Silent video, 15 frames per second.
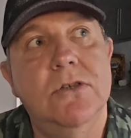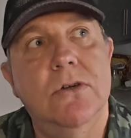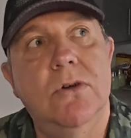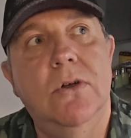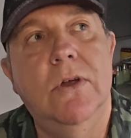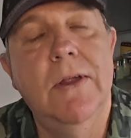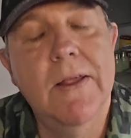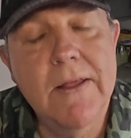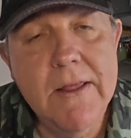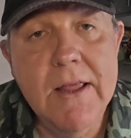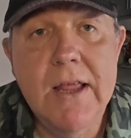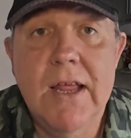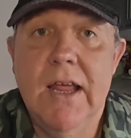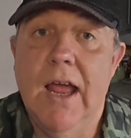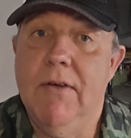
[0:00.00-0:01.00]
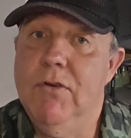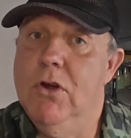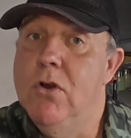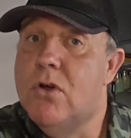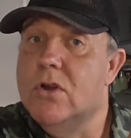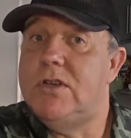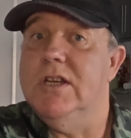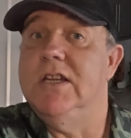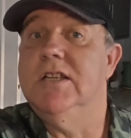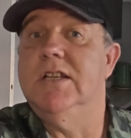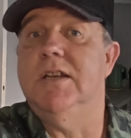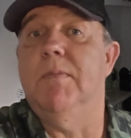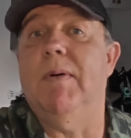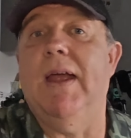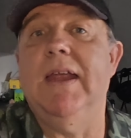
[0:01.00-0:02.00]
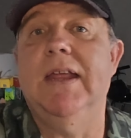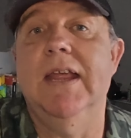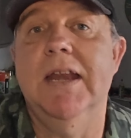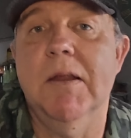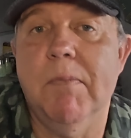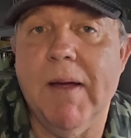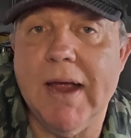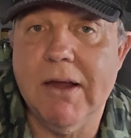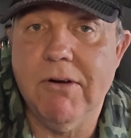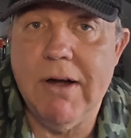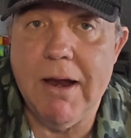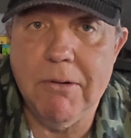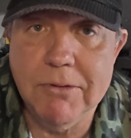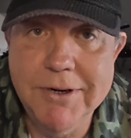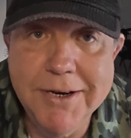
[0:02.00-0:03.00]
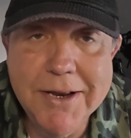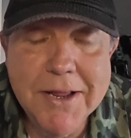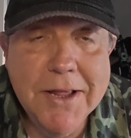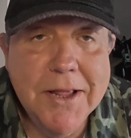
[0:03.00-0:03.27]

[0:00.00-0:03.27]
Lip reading: So have you noticed the bike in the background?